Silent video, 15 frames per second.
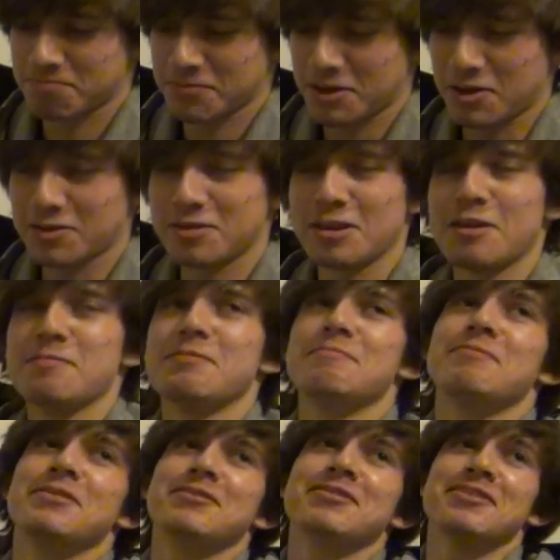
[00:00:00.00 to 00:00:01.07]
God damn
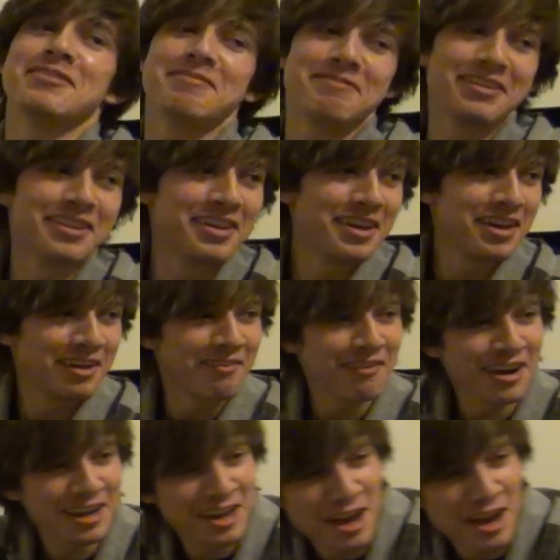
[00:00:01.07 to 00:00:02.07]
it, Mitchell! Why